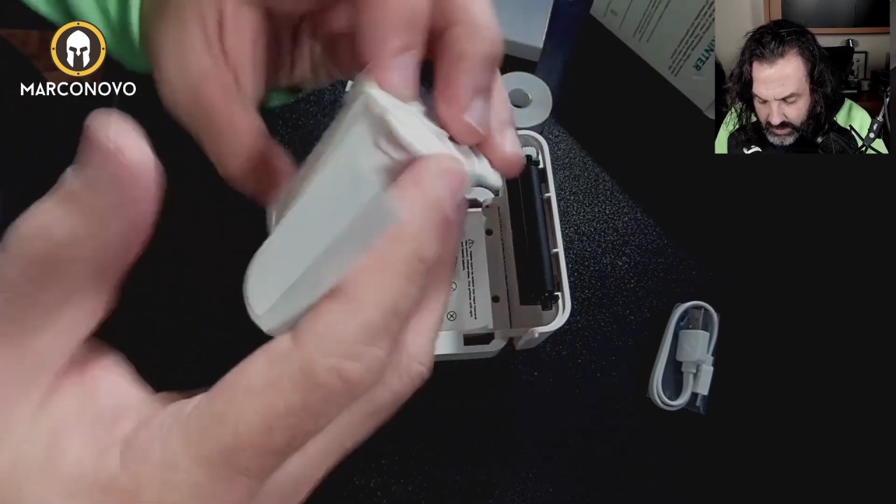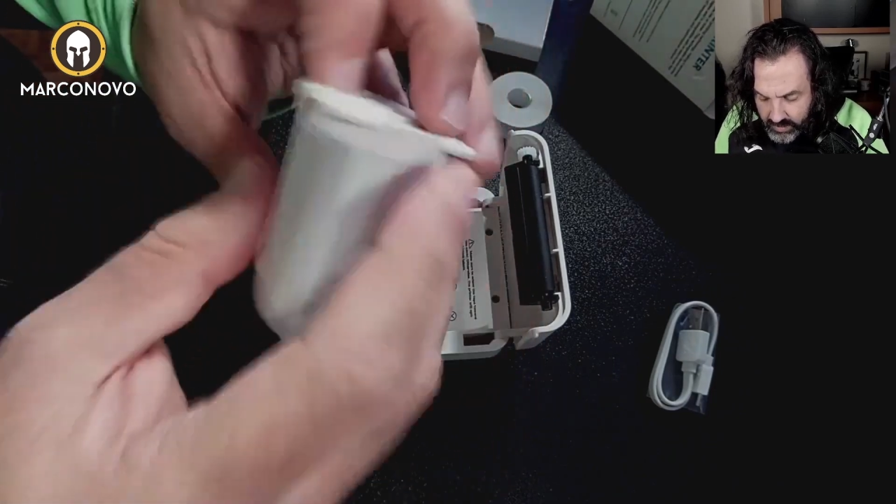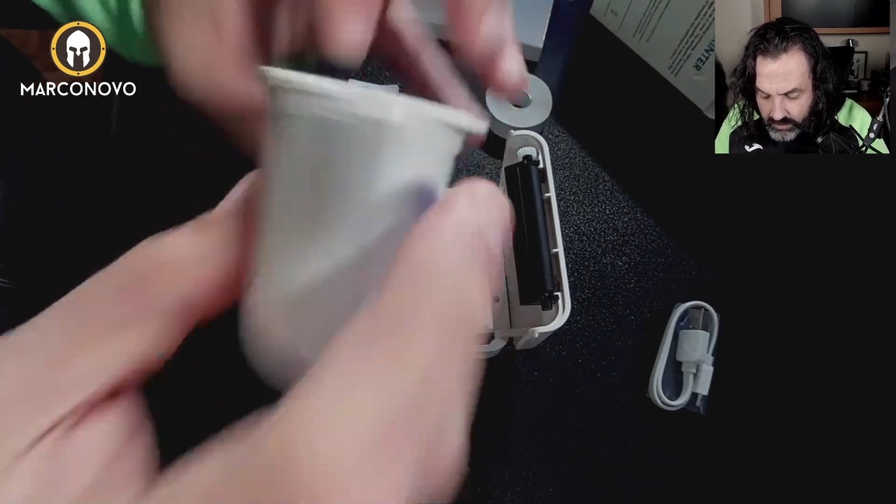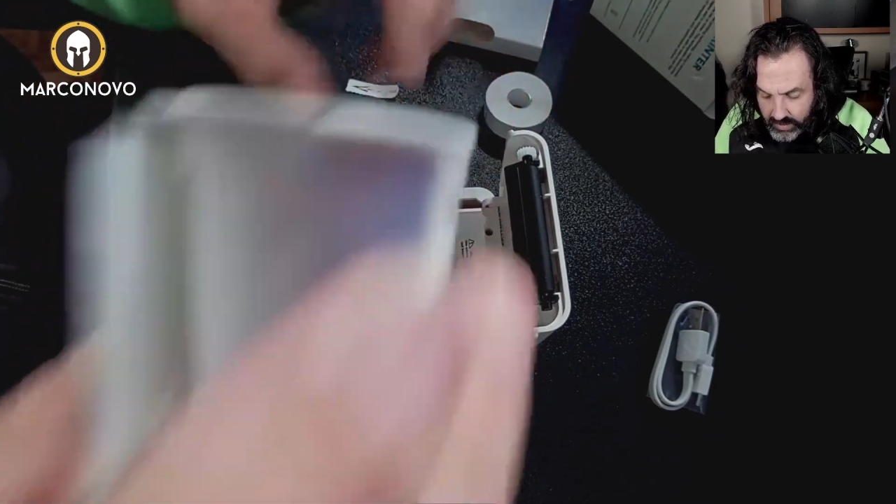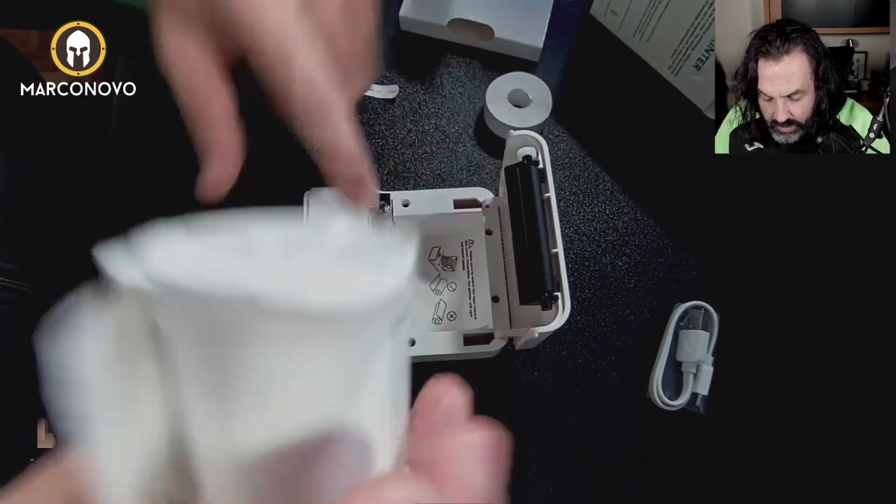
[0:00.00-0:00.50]

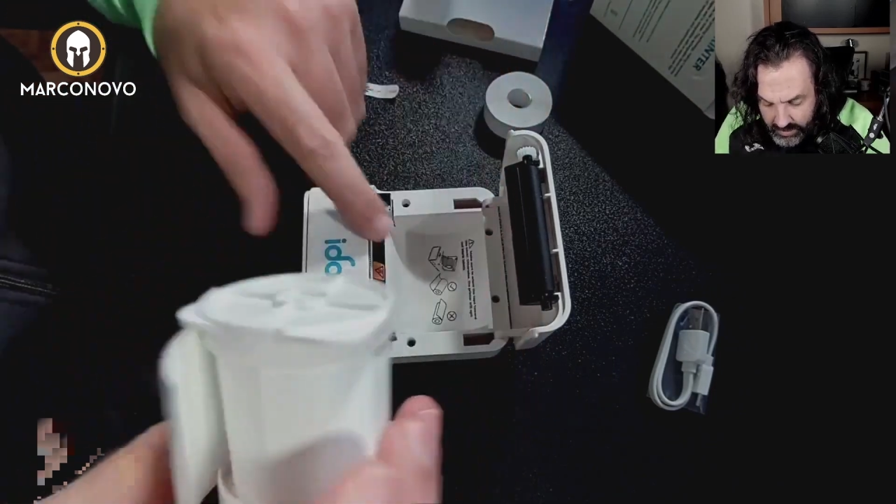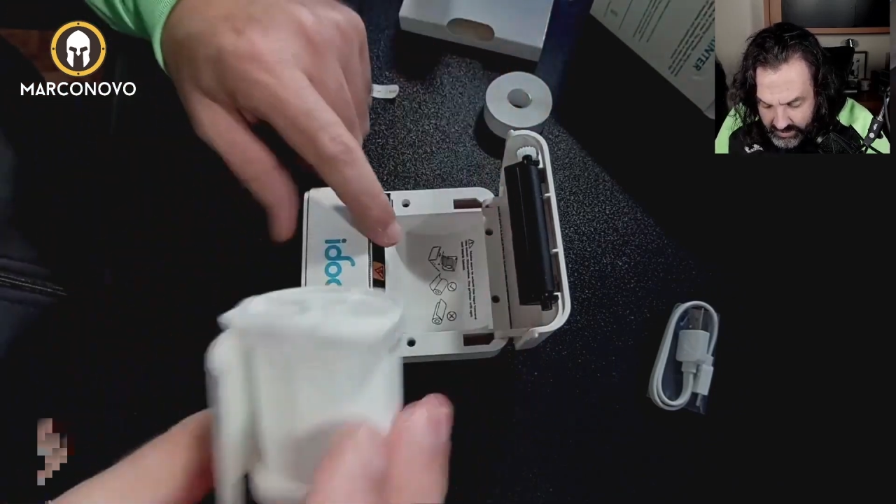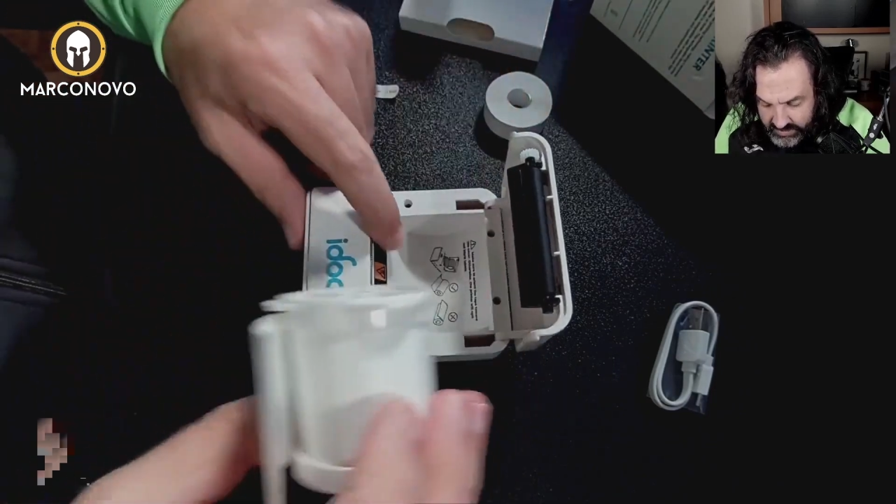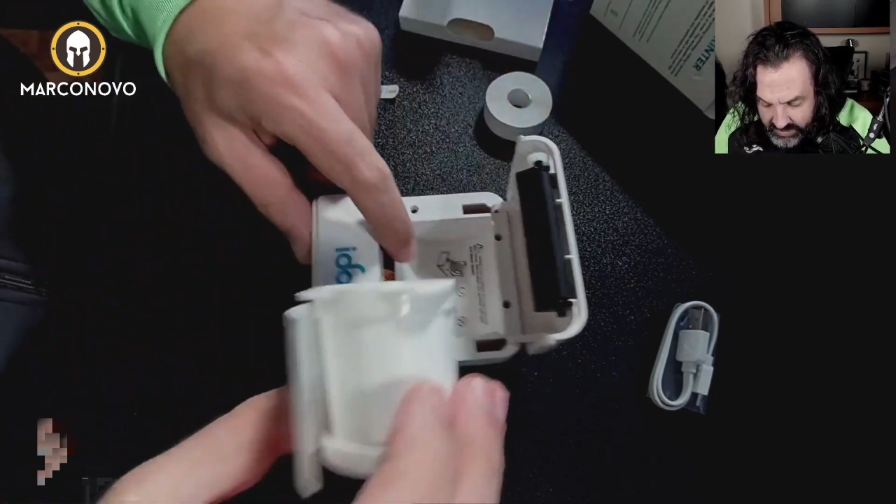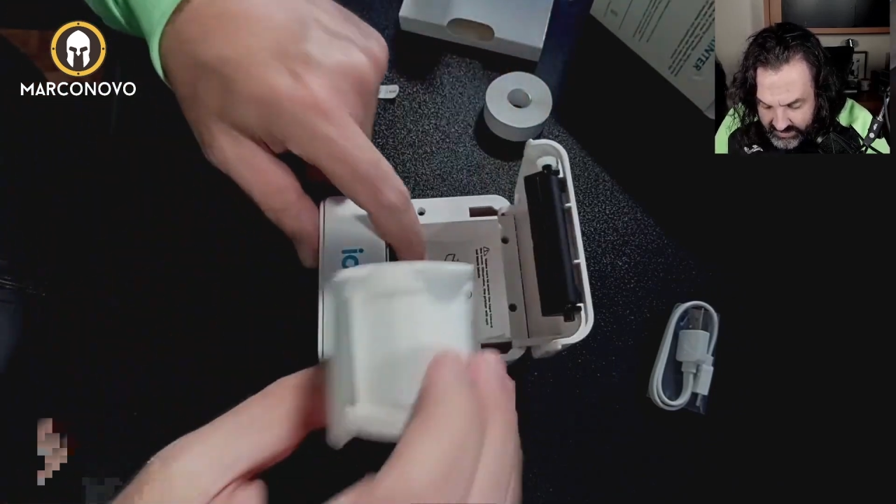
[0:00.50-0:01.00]
Now,
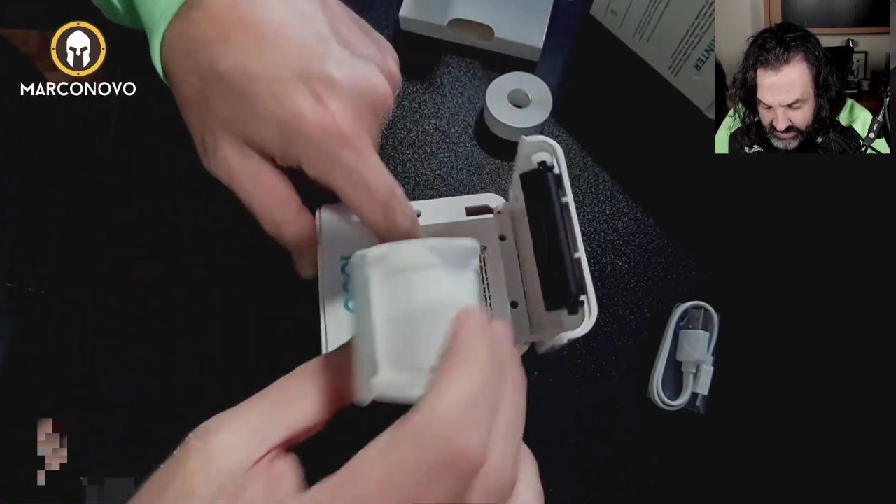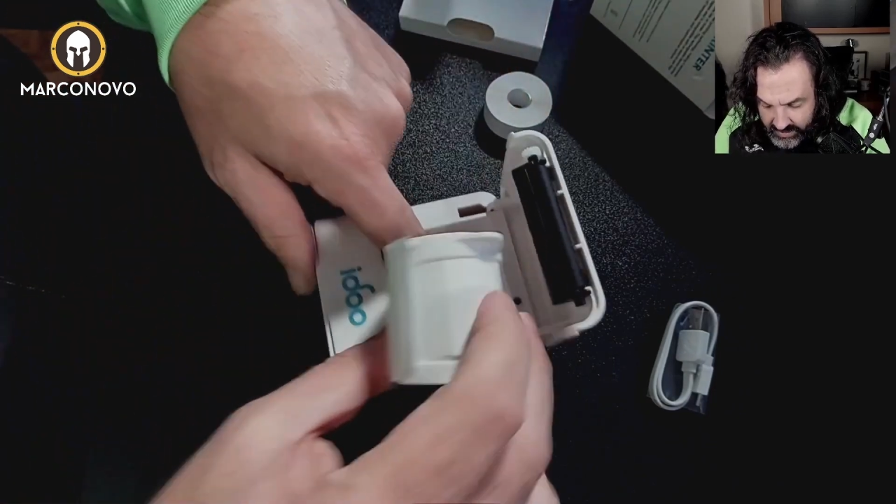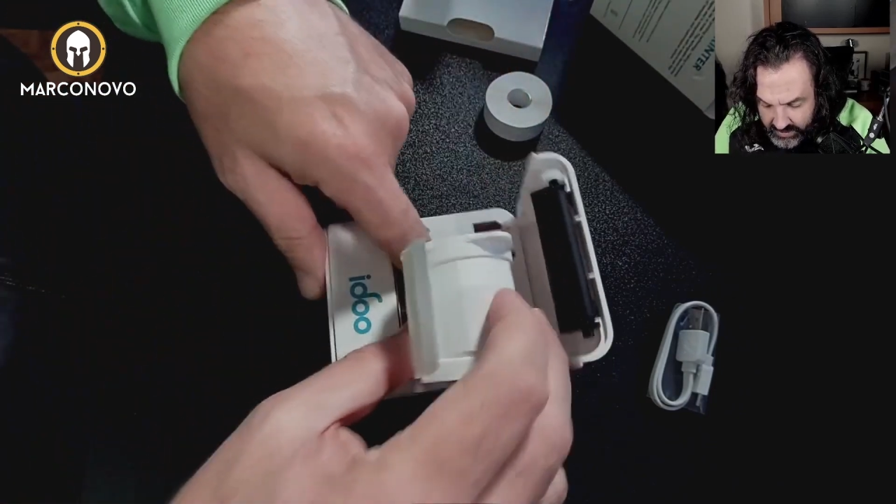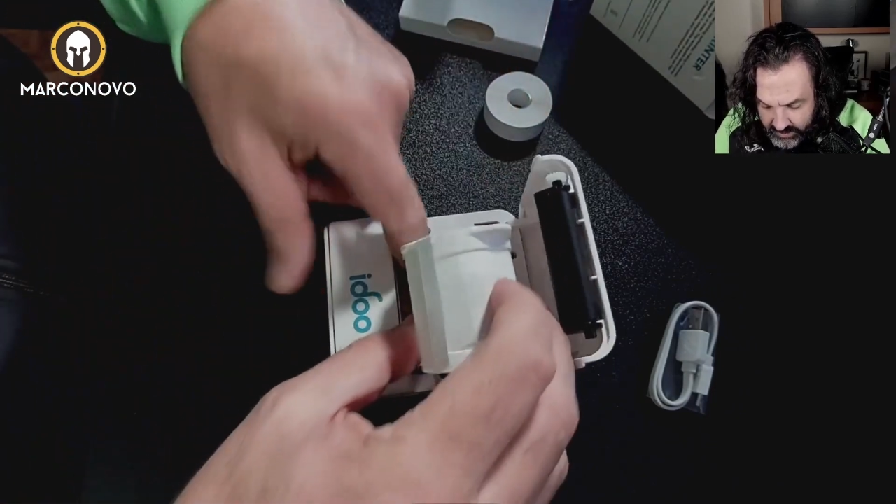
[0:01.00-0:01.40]
as I said,